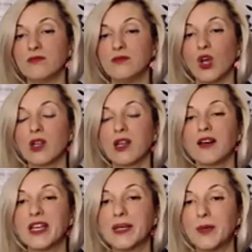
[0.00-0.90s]
not
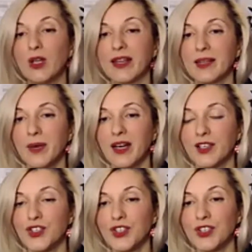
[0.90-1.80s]
love them all that
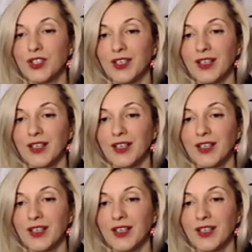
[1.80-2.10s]
much.